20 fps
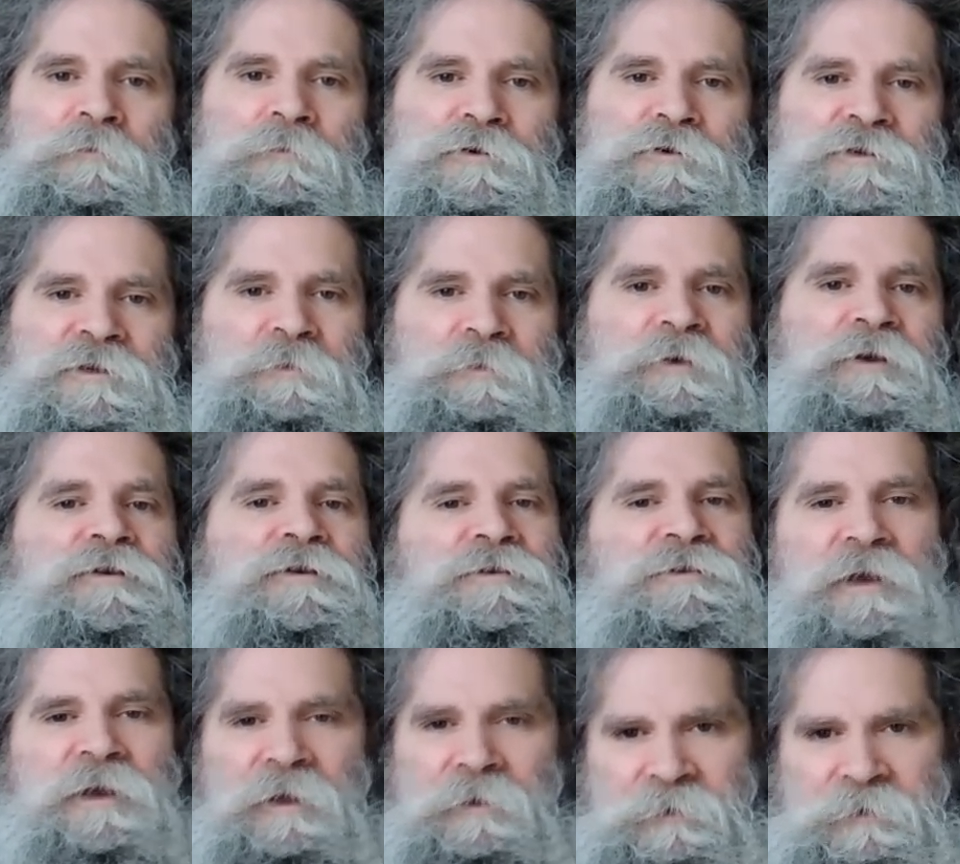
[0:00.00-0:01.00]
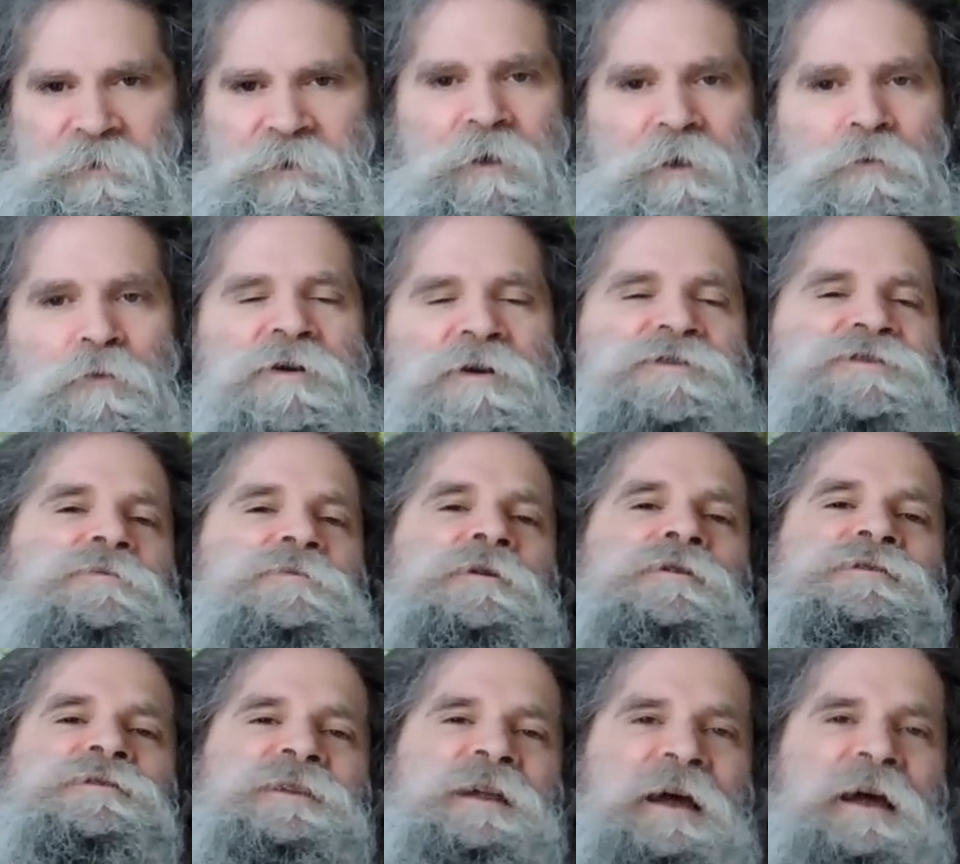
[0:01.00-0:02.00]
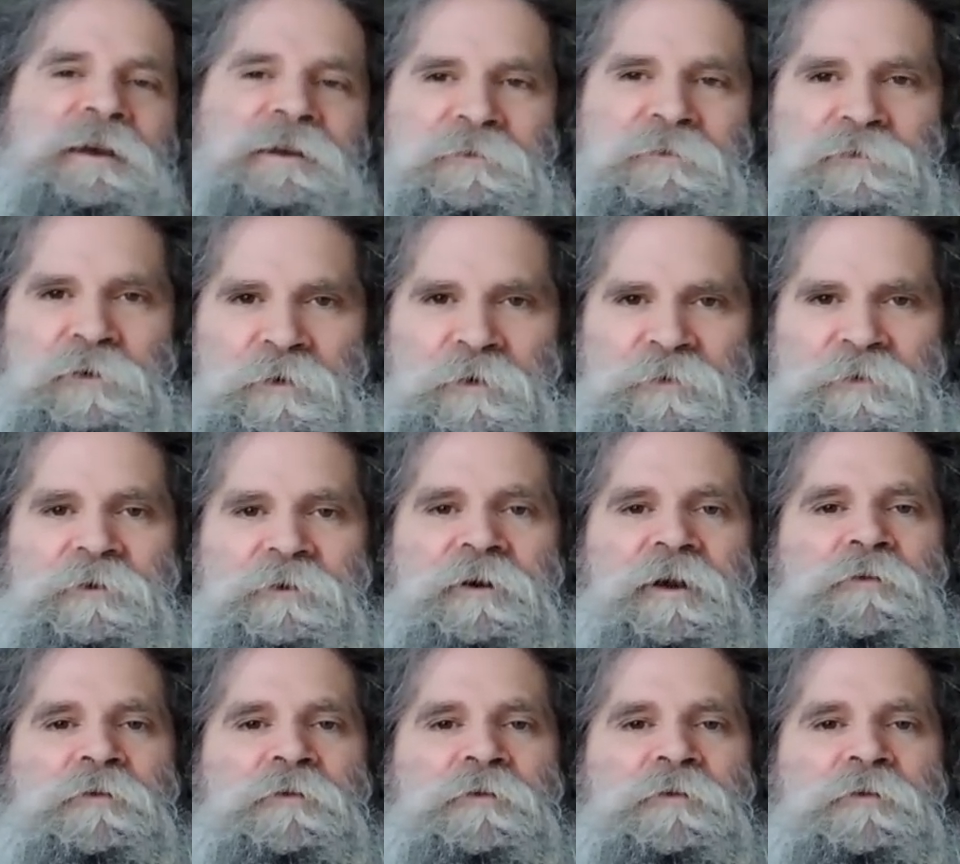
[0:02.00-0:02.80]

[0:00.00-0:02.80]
mostly because I was the most active on there.